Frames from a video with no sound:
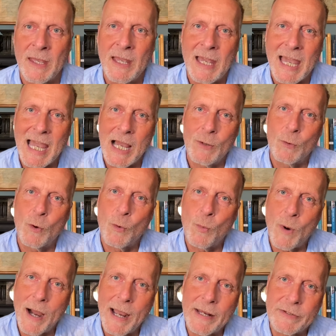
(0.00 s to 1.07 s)
How or
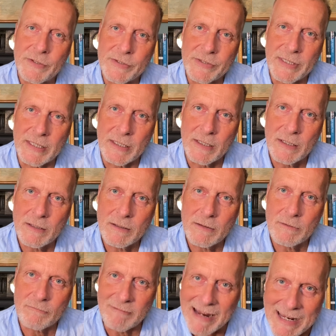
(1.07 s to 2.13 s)
why does the
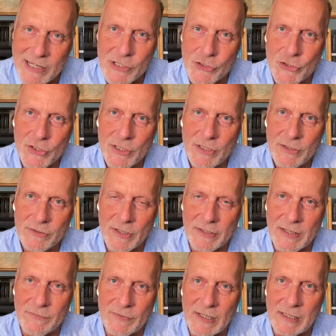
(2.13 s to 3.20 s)
rage that
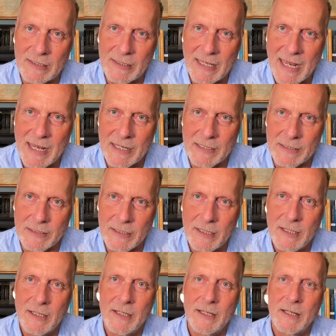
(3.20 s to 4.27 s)
they feel end?
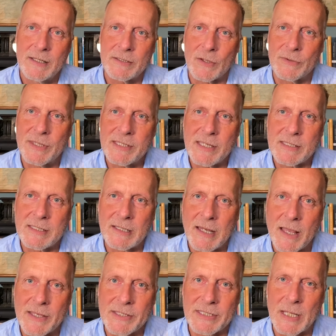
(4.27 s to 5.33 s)
So this is the
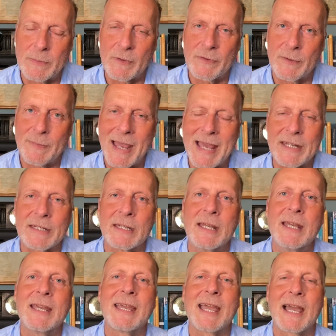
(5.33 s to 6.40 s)
last step of the pattern.
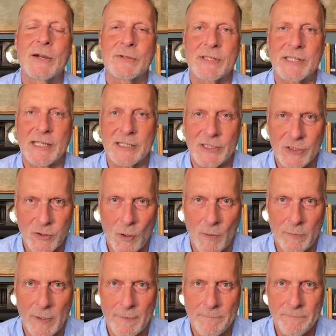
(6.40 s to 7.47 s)
How does it
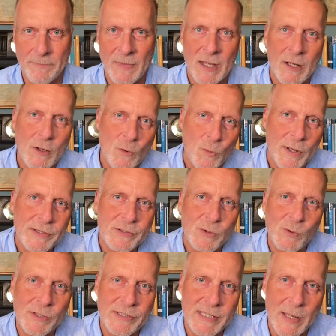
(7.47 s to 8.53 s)
stop? Once all
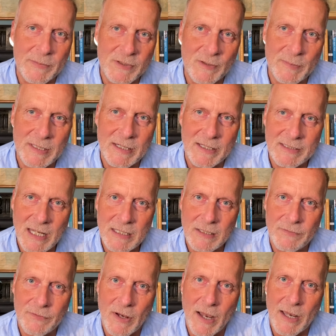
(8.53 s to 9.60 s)
the steps have been
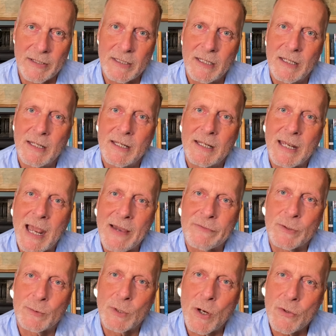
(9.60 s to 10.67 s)
identified, have
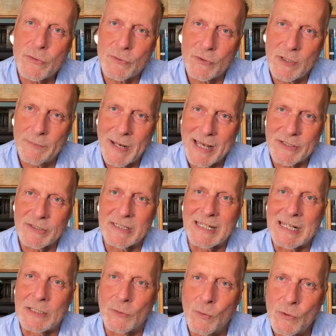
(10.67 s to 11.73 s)
them go through the pattern
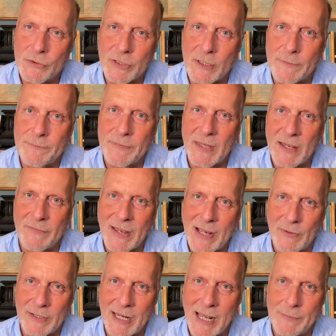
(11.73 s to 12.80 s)
in order of
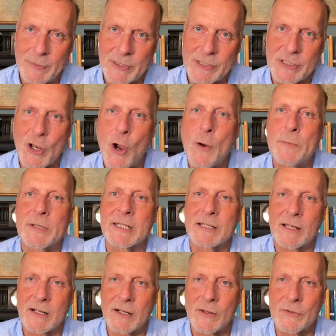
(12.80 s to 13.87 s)
how it happens, opening
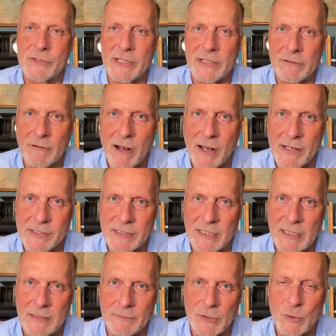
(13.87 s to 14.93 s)
and closing their eyes
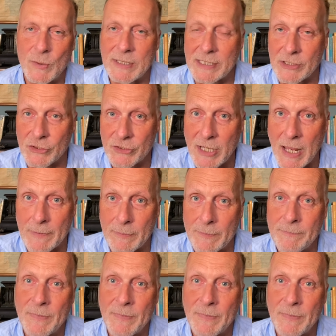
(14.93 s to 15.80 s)
in between each step.